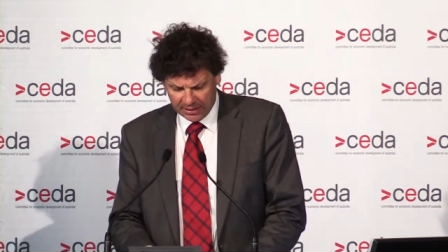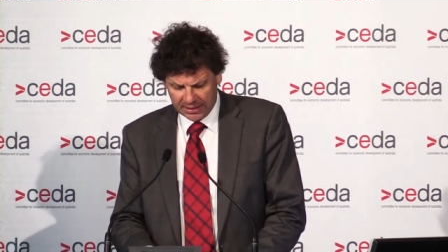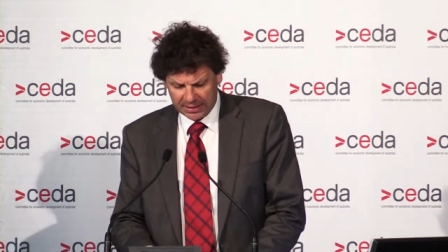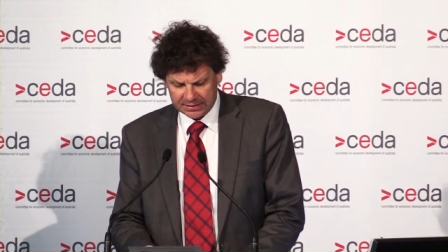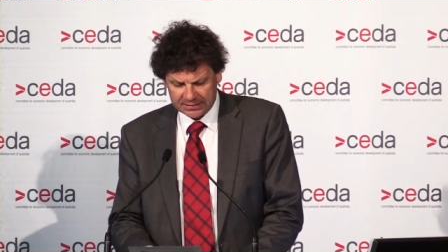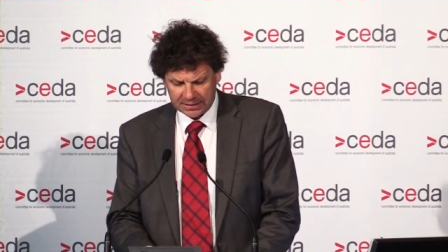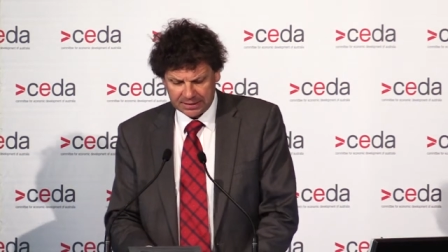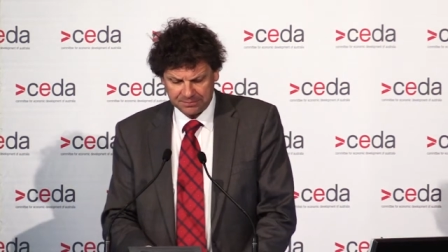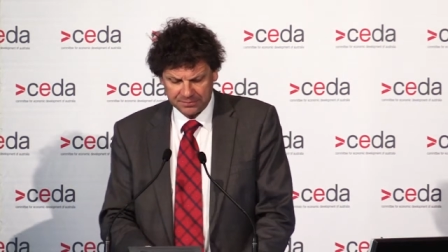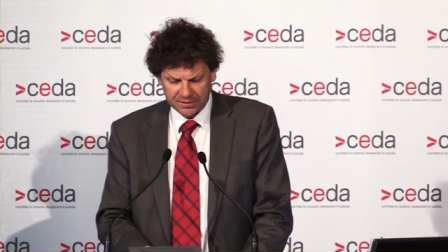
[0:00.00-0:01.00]
And
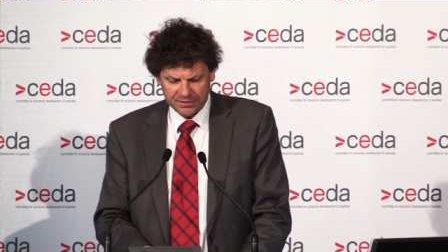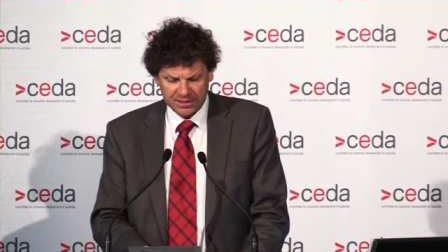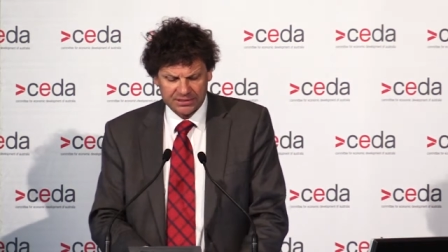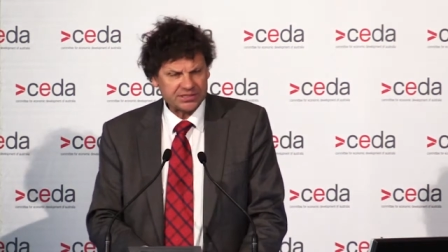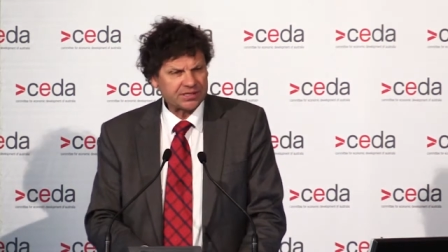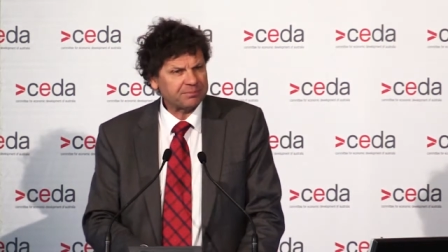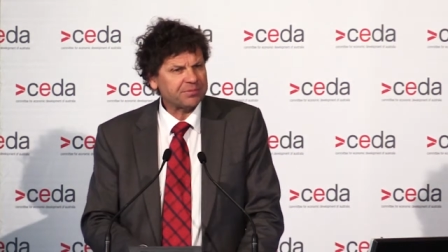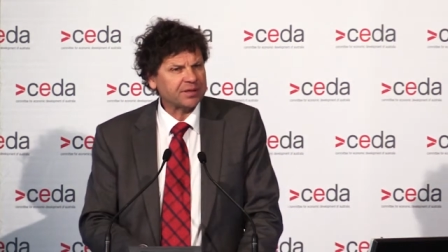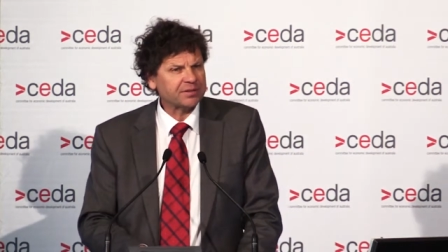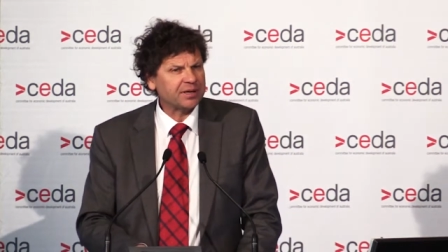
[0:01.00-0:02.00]
that's
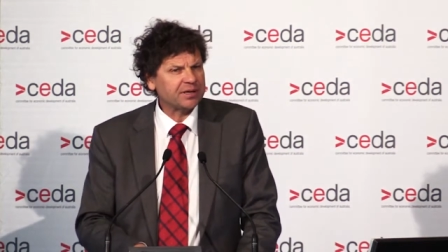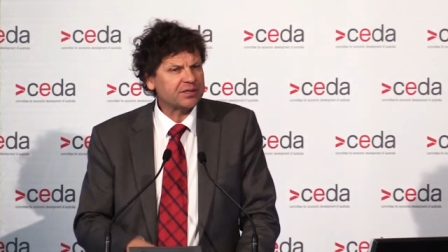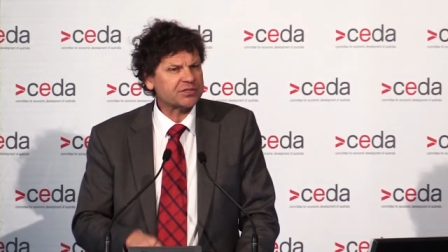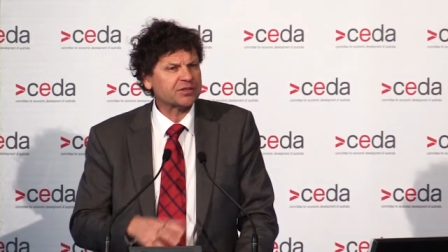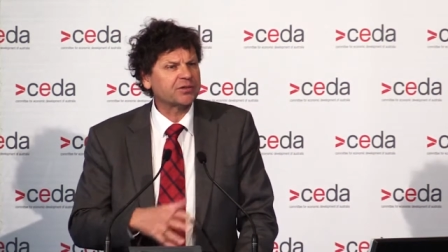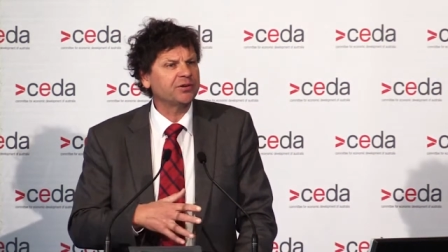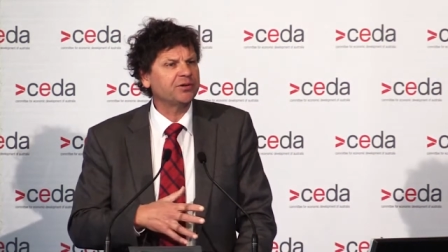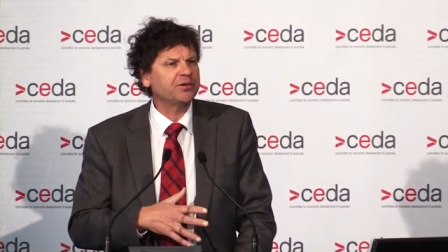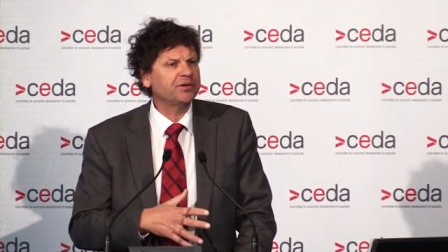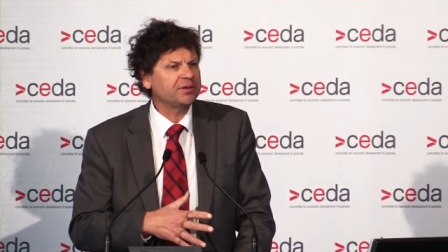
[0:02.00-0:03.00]
something that has
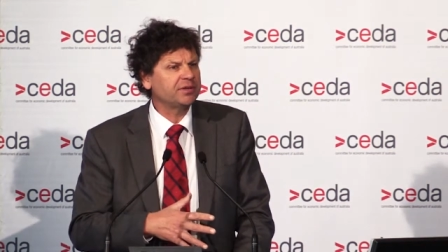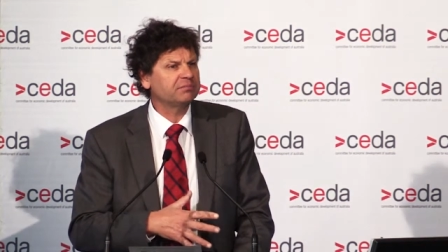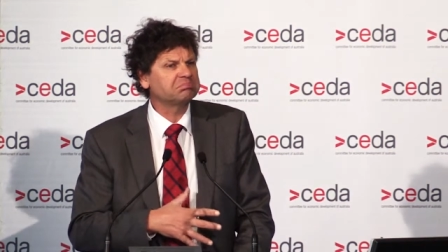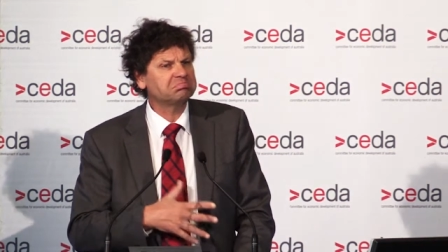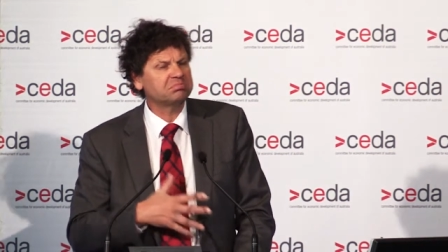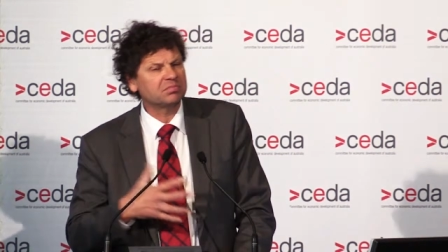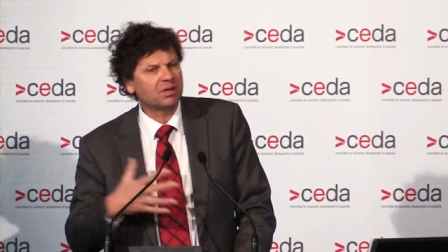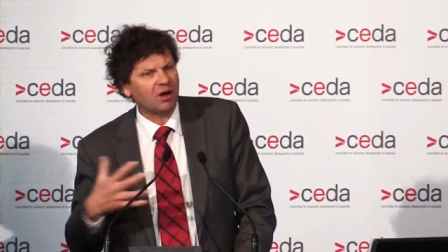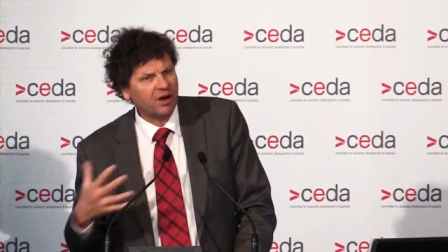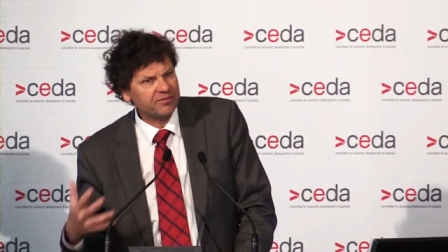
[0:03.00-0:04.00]
occurred,
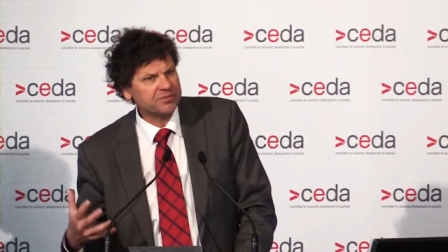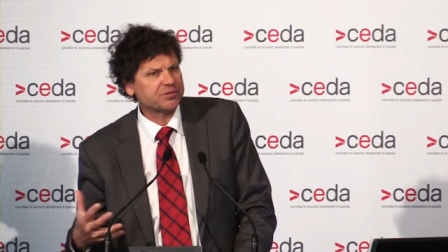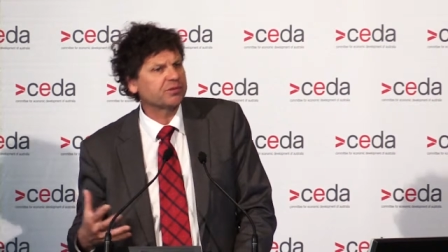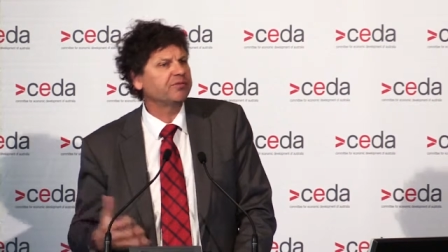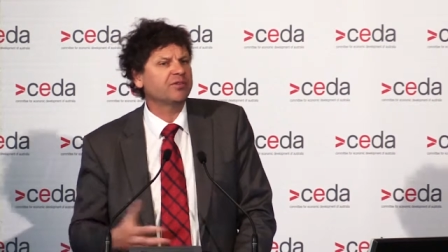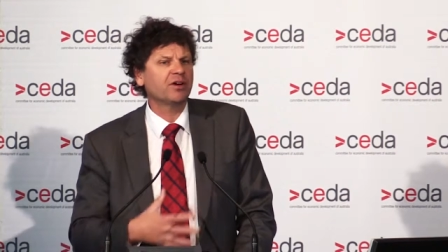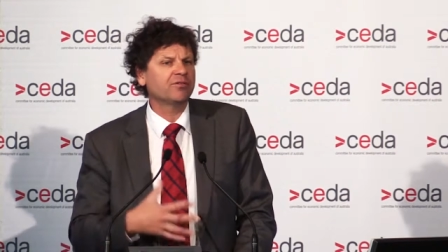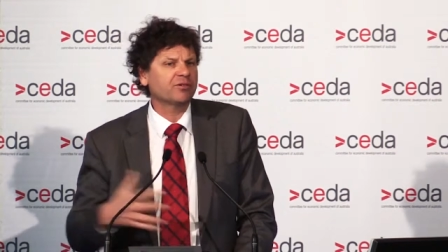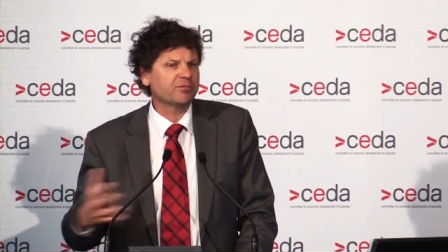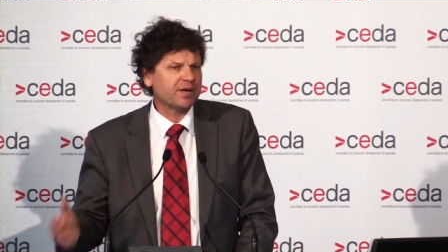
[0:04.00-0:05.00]
I've observed,
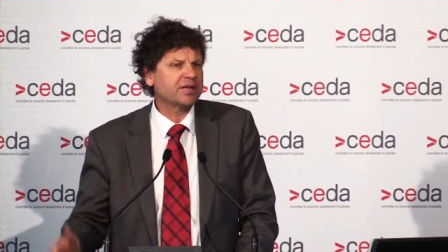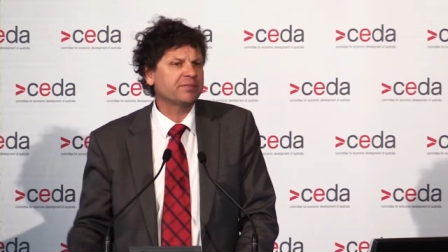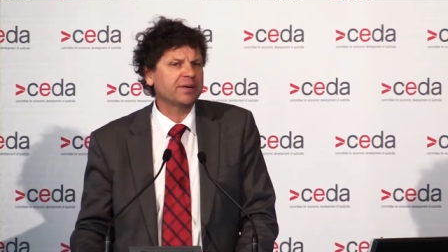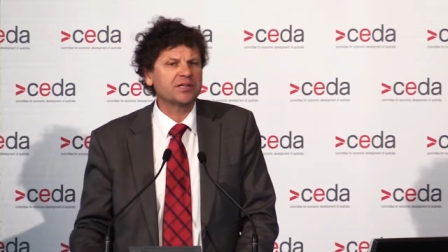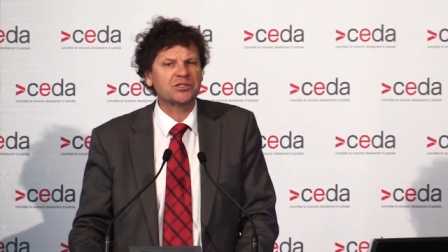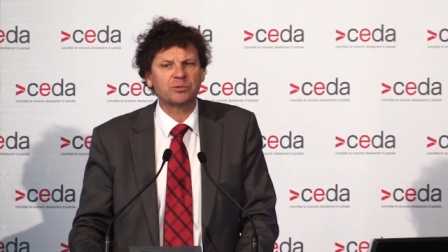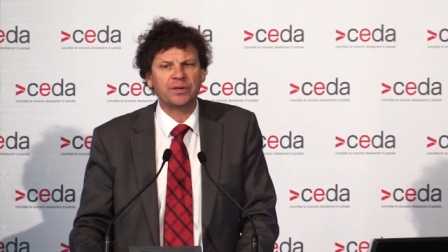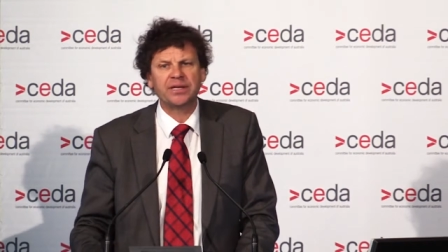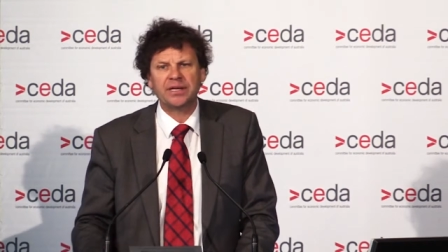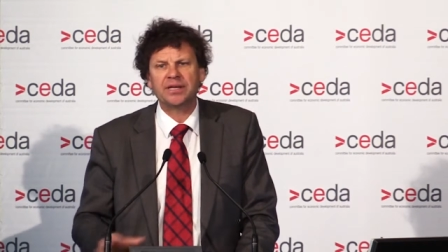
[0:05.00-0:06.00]
over around about
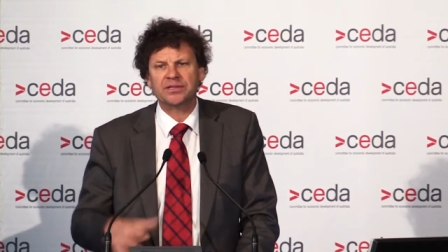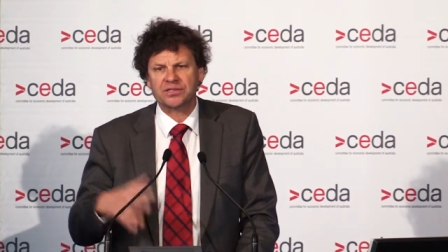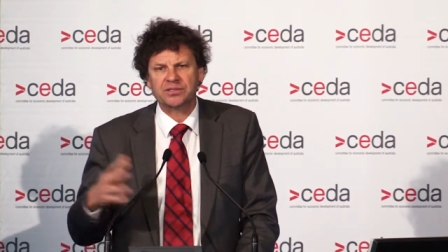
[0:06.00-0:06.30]
20 years.